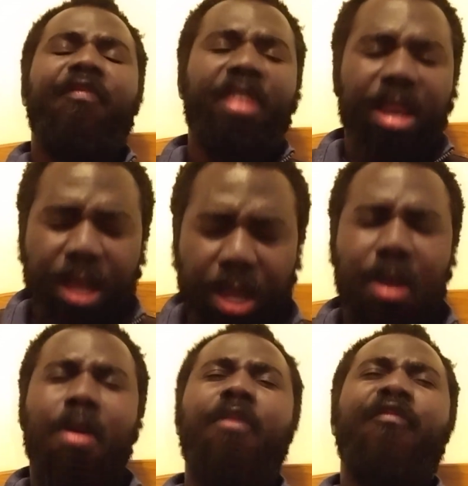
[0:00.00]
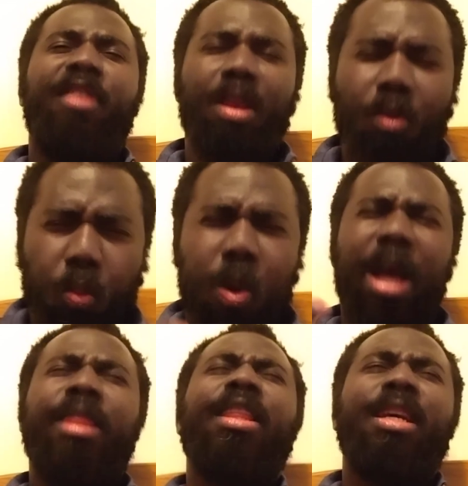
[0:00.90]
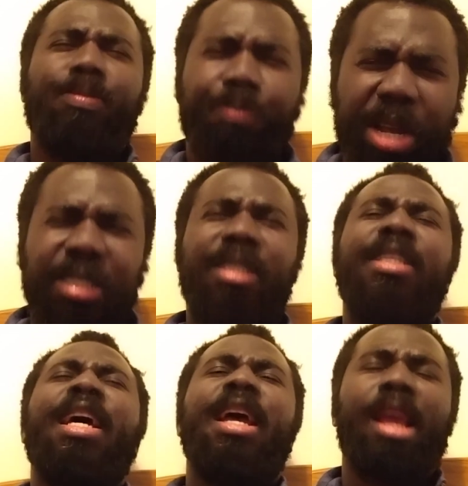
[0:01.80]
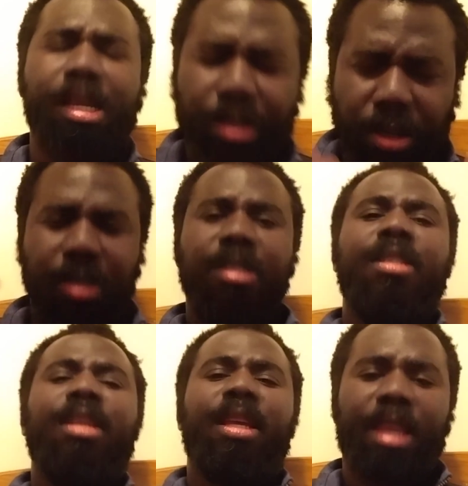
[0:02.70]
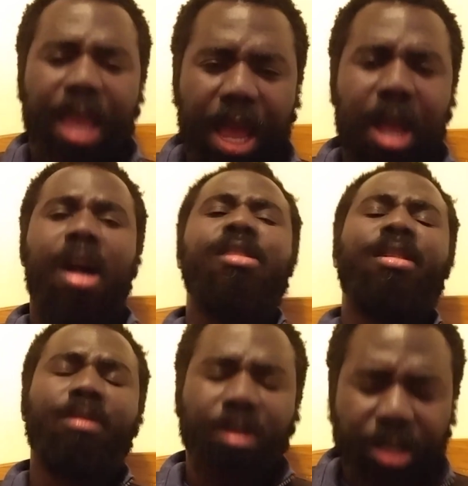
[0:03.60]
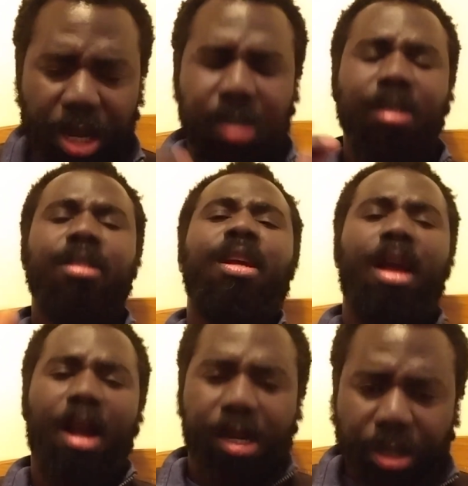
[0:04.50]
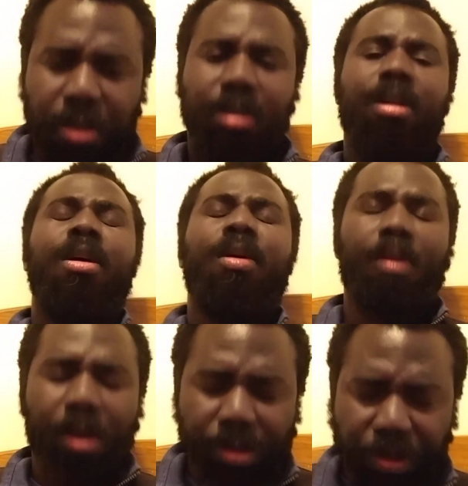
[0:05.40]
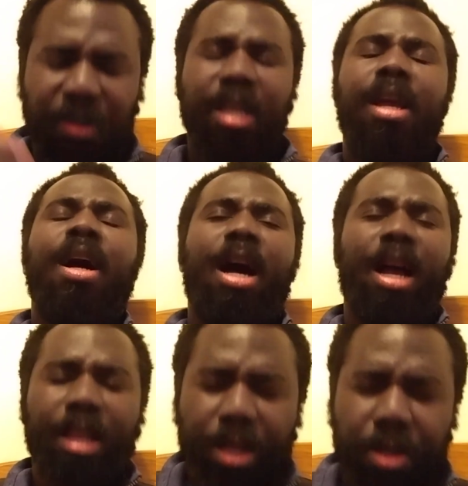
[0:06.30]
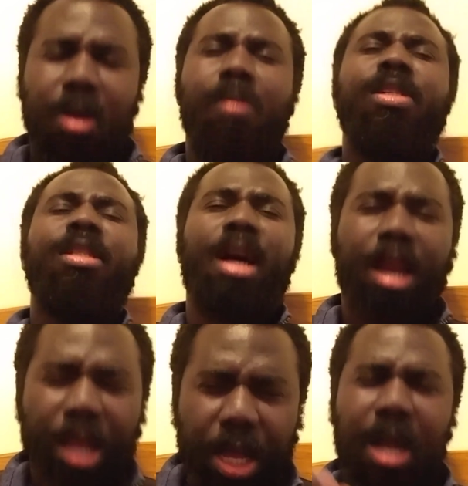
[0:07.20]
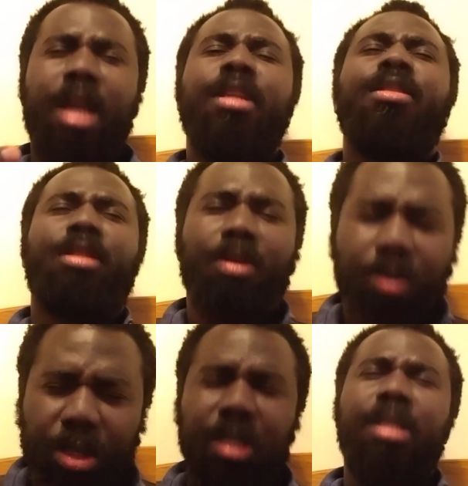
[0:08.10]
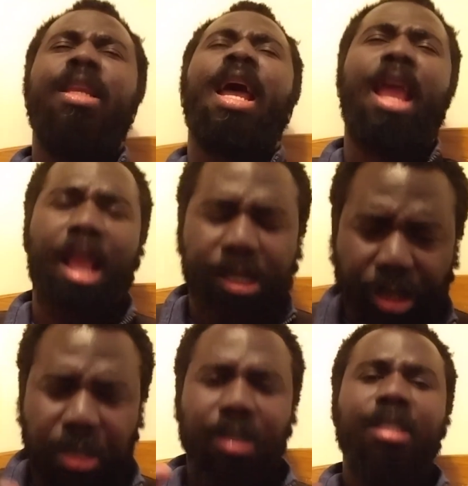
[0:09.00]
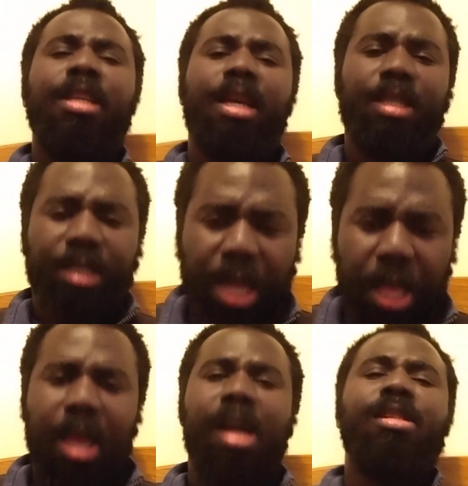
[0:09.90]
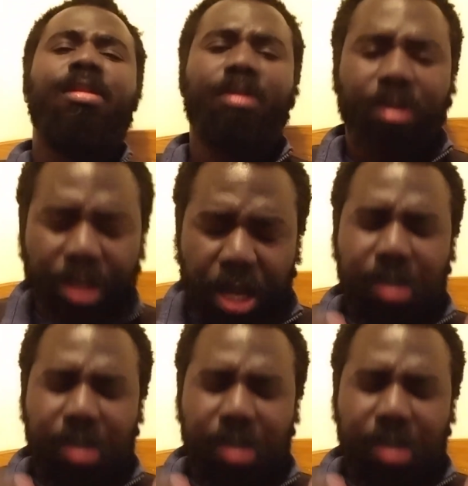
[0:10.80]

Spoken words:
feeling good, feeling well, the best day. Yeah, how you doing honey today? Say, I